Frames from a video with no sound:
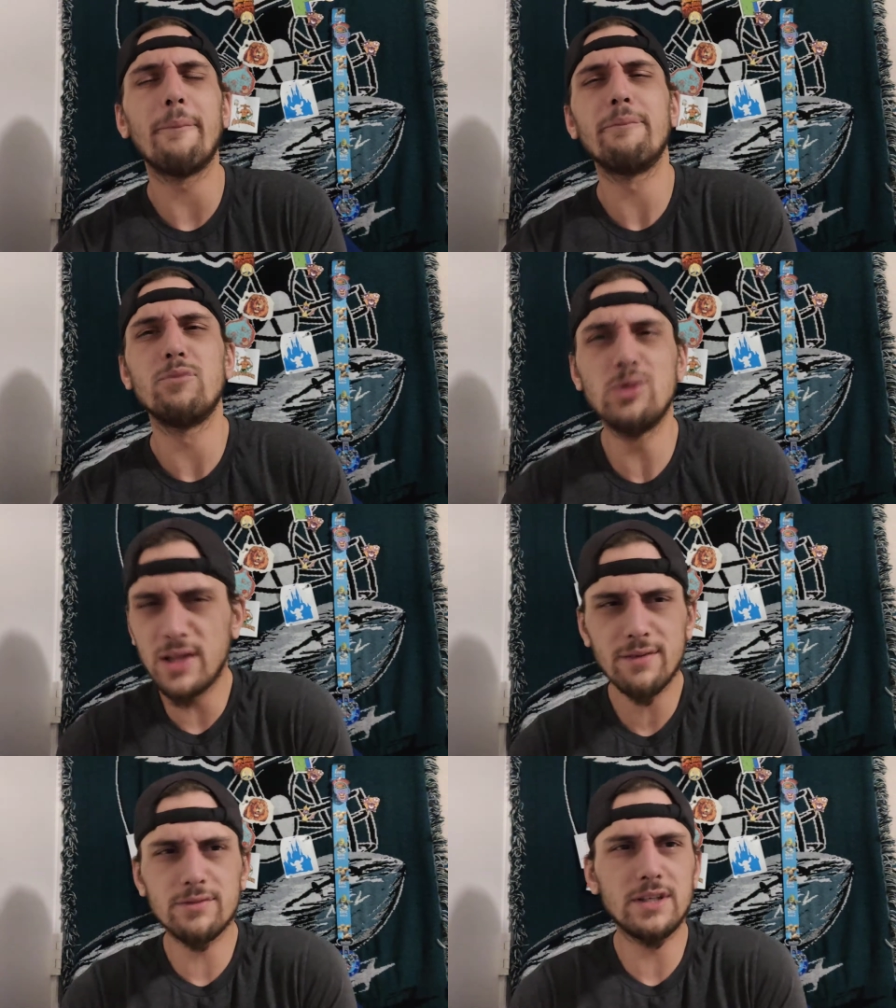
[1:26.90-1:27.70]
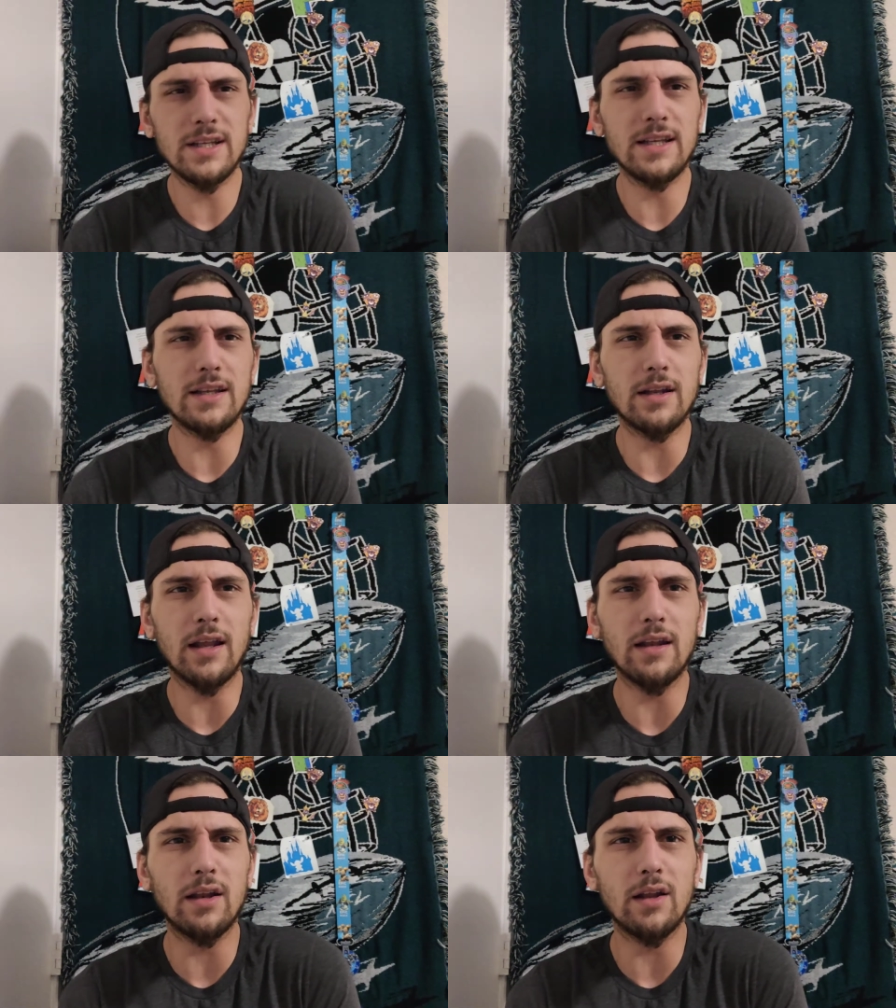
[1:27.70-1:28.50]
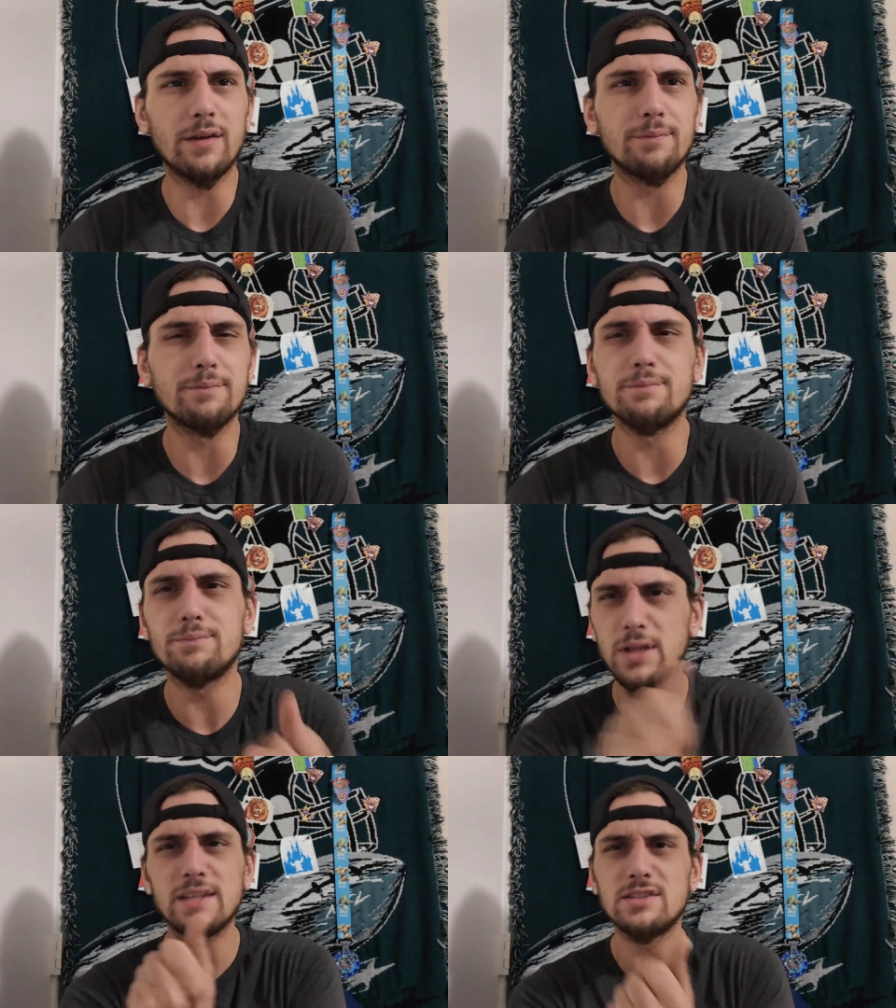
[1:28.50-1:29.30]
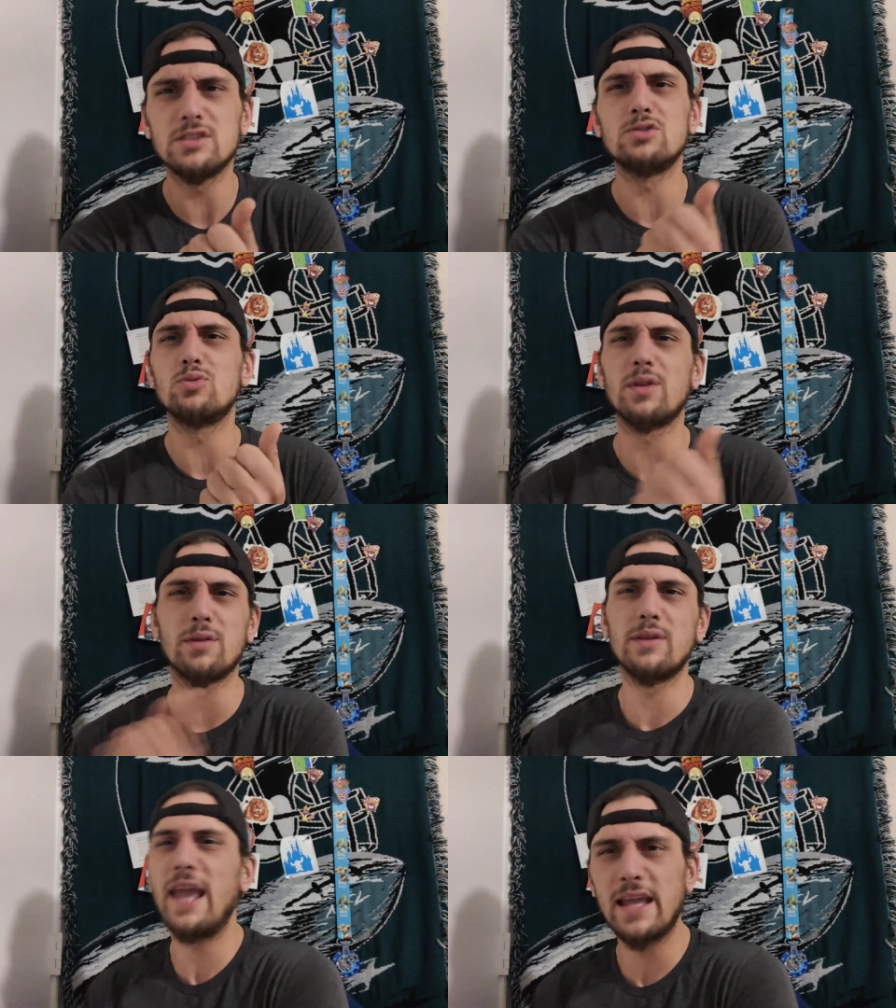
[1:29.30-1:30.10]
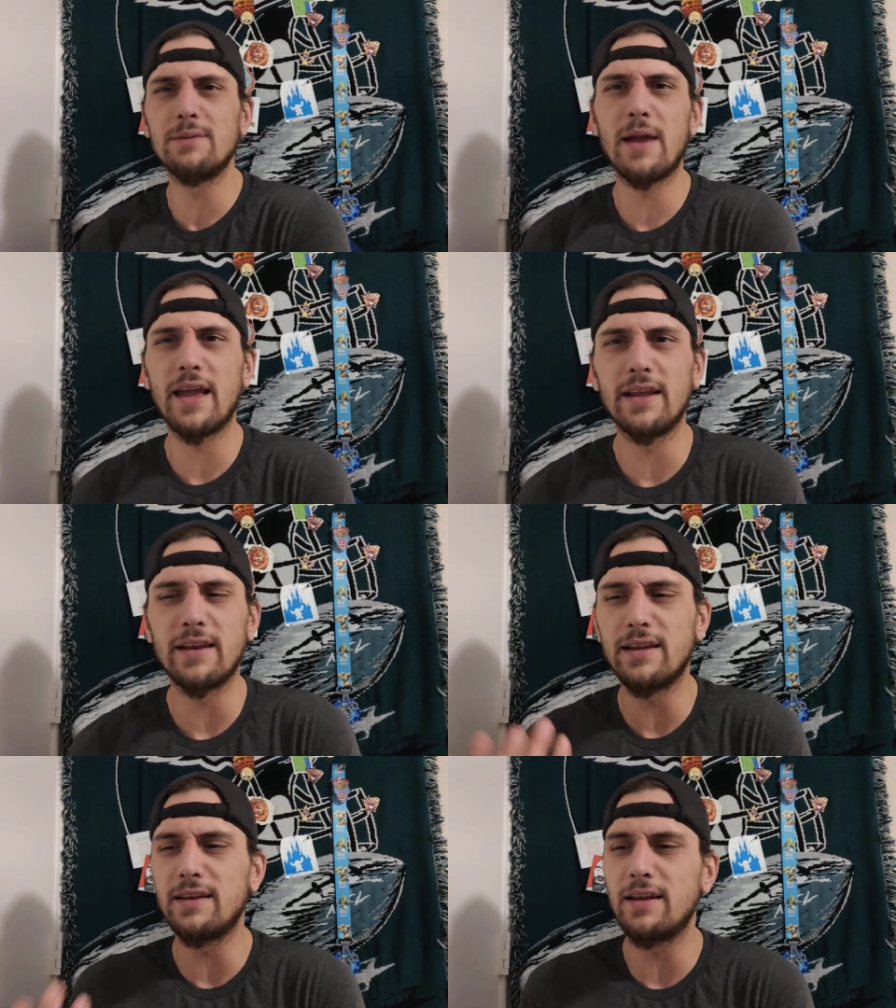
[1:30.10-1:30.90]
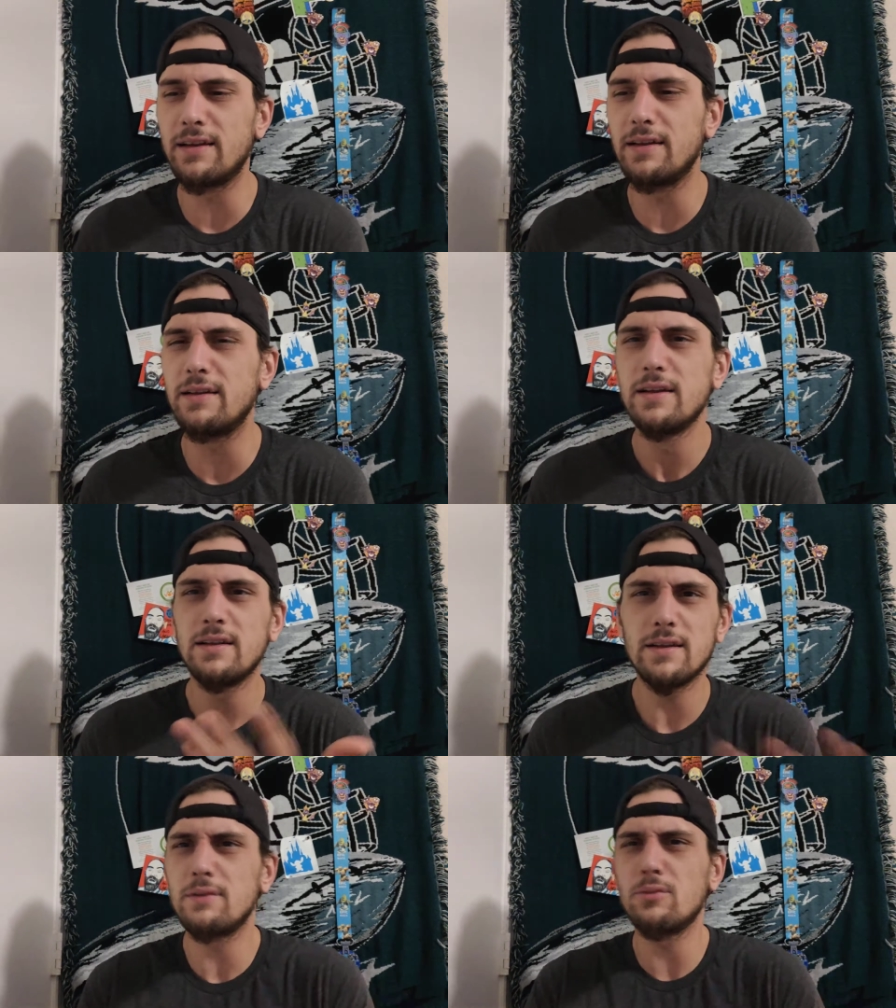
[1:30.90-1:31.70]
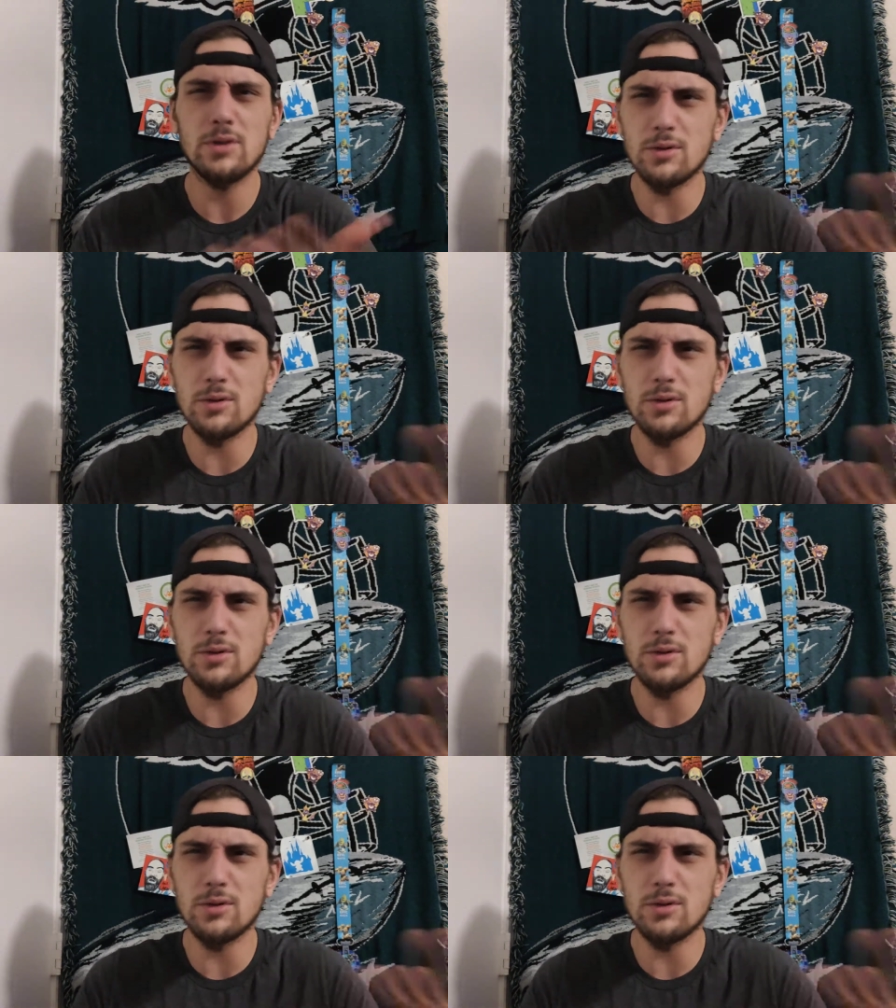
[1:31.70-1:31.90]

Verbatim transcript: lived in places with gay men and like,